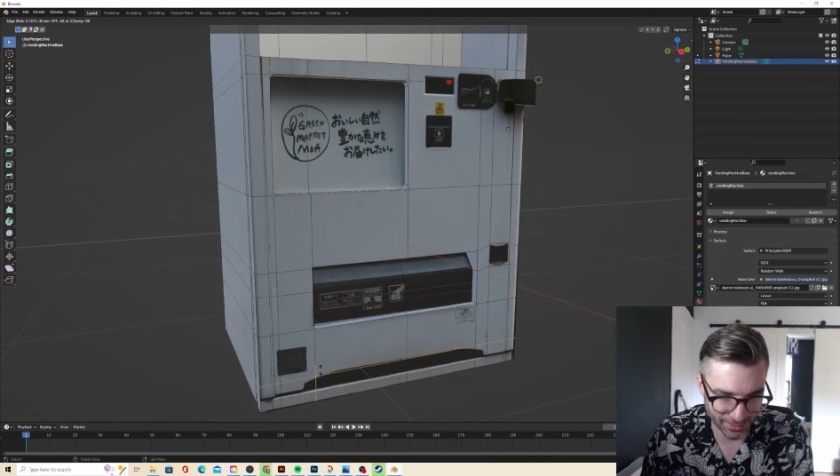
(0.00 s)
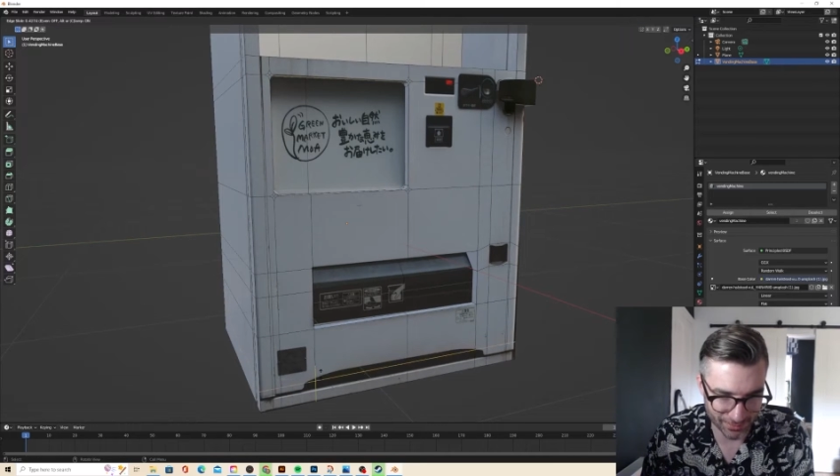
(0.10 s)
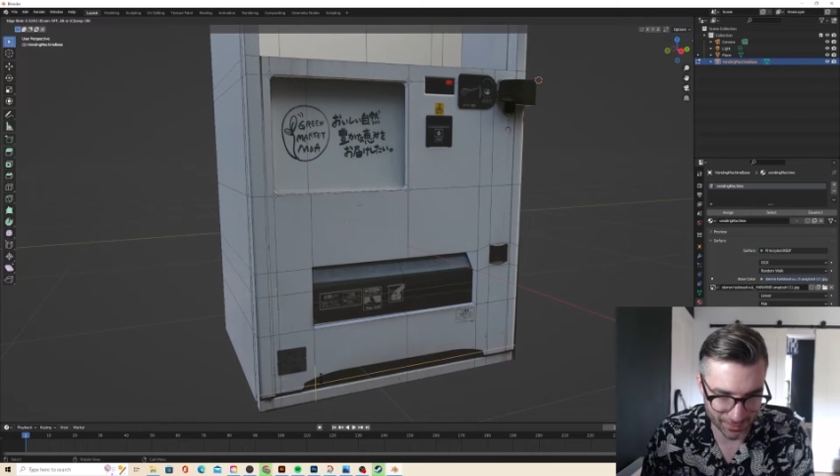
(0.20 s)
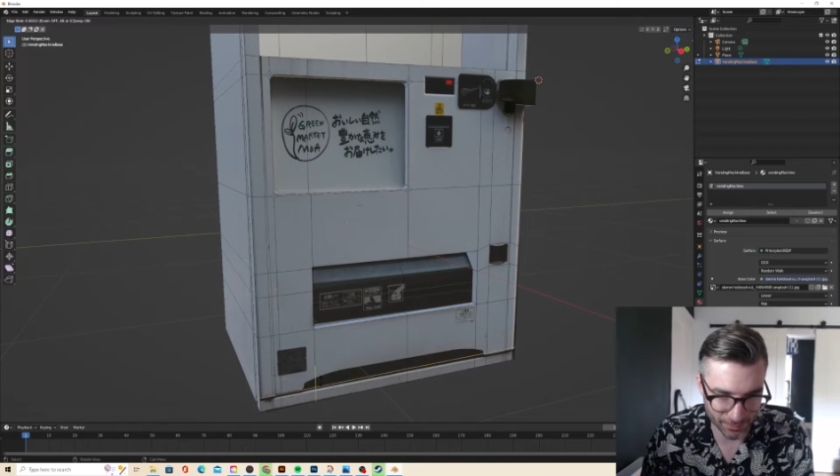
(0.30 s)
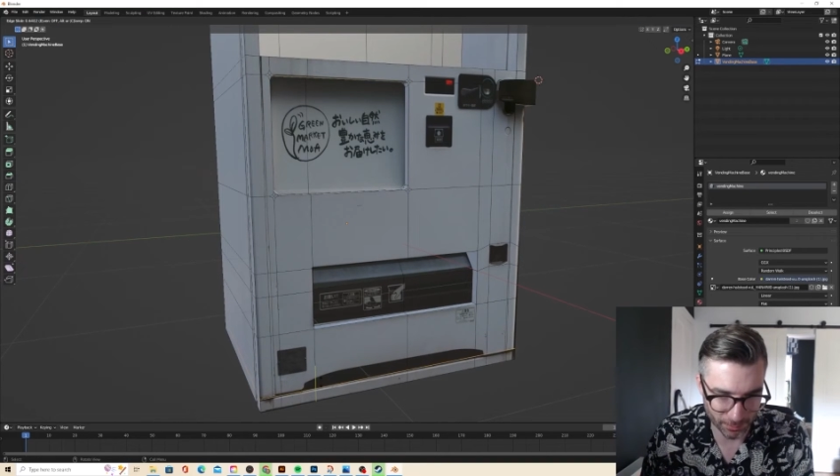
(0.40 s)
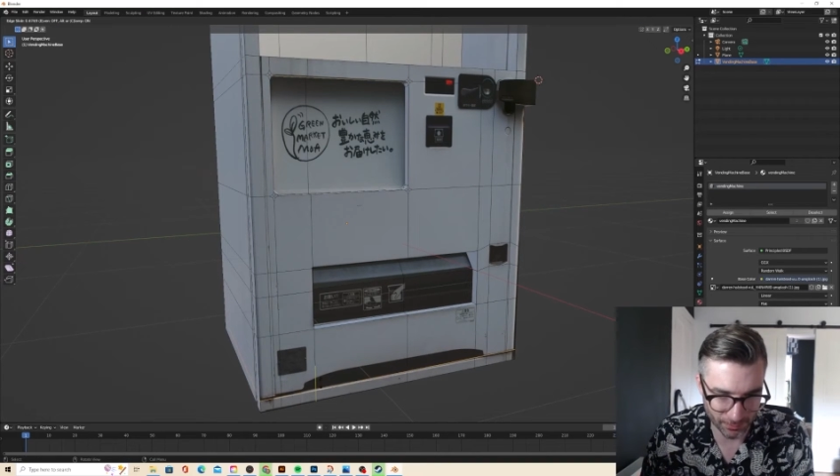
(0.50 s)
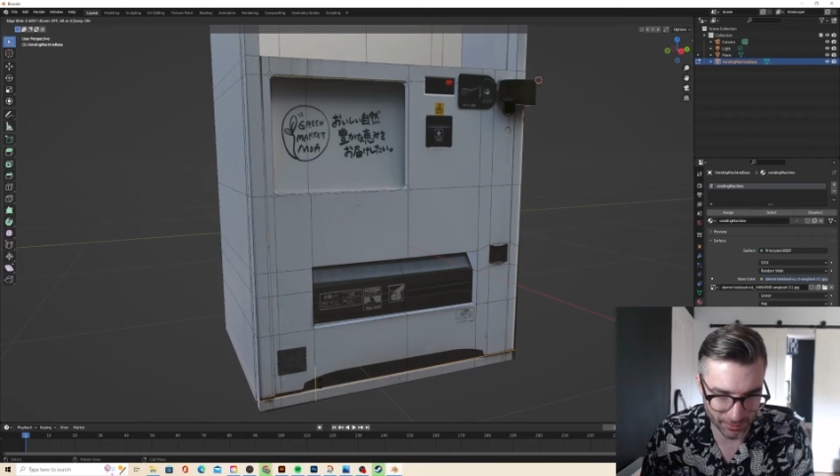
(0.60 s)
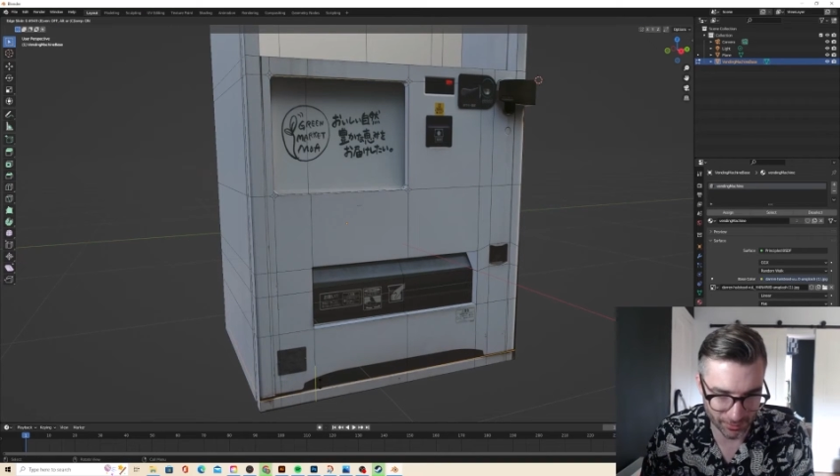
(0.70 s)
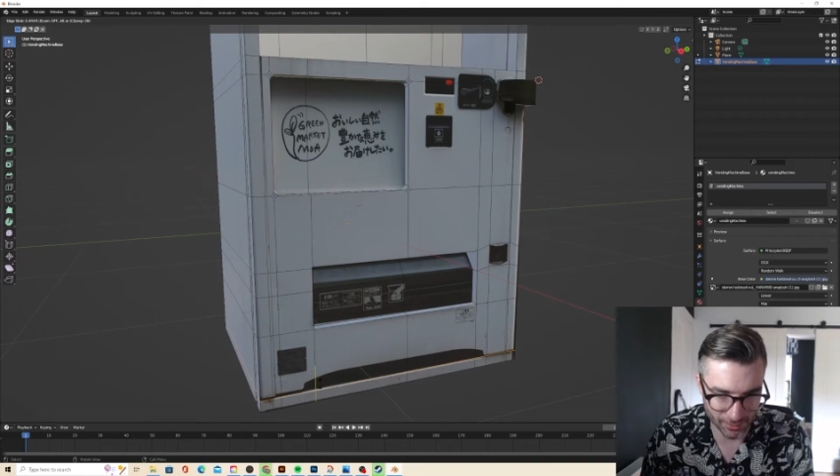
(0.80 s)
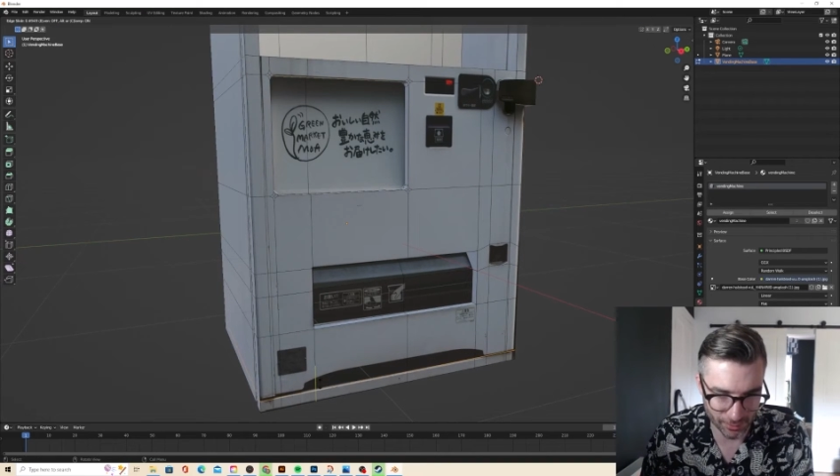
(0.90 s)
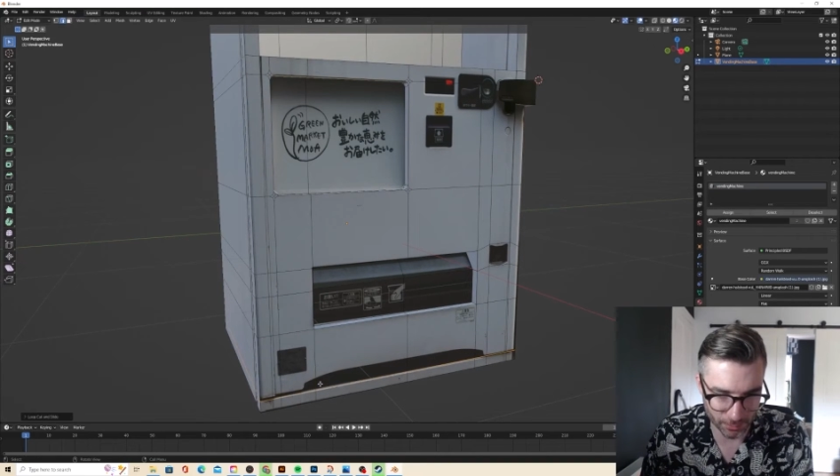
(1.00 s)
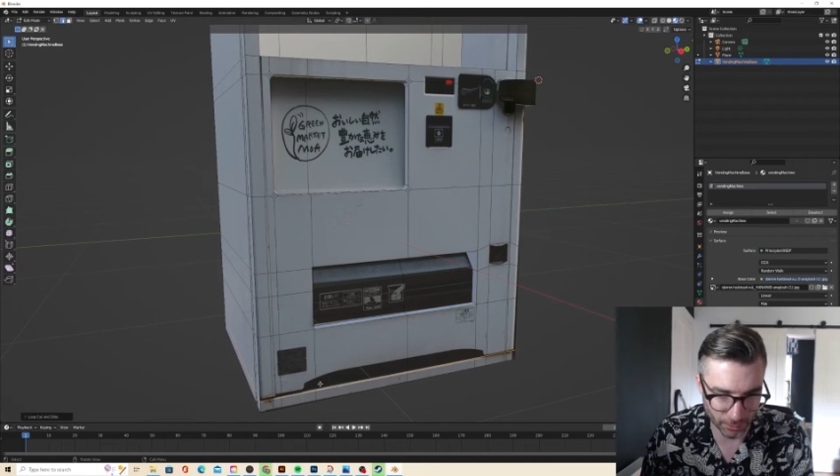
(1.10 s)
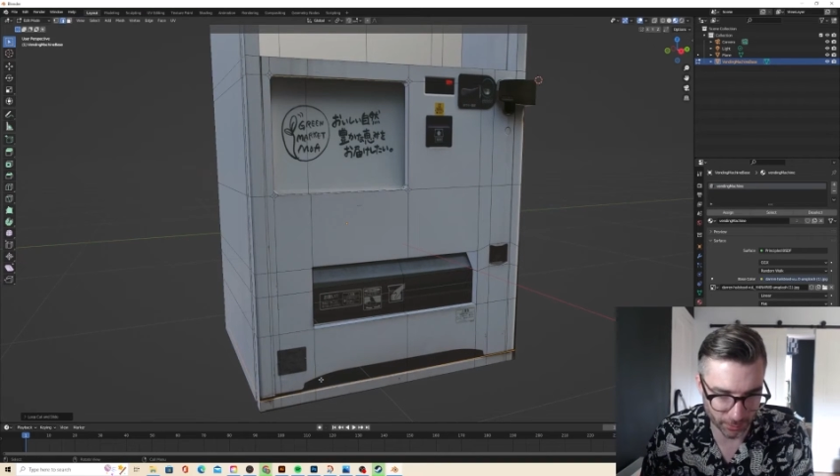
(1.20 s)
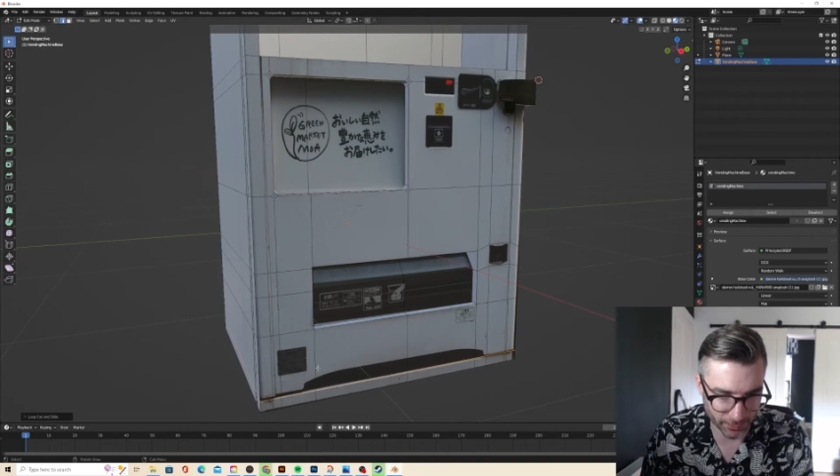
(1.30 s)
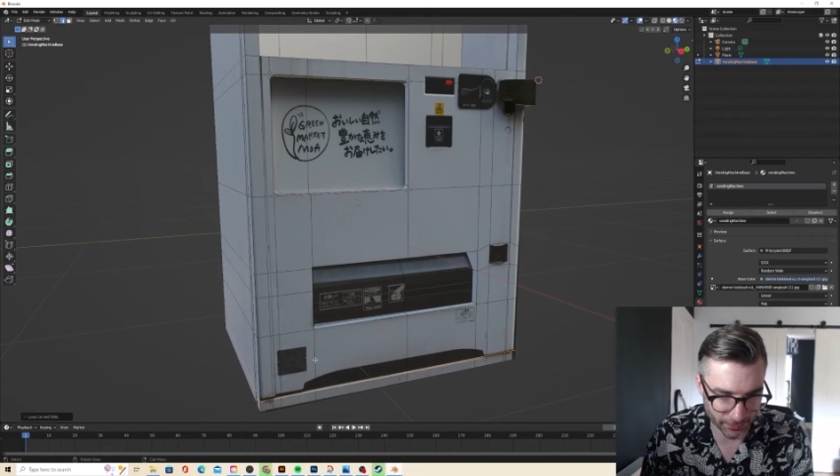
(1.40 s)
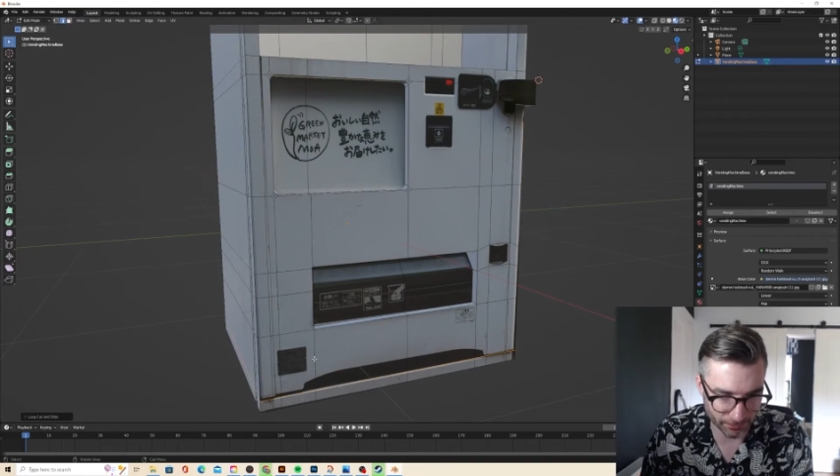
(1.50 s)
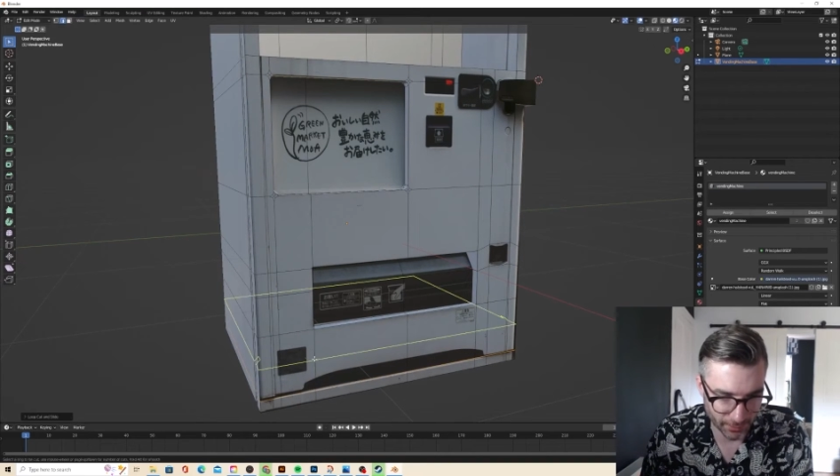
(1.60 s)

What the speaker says: this isn't properly.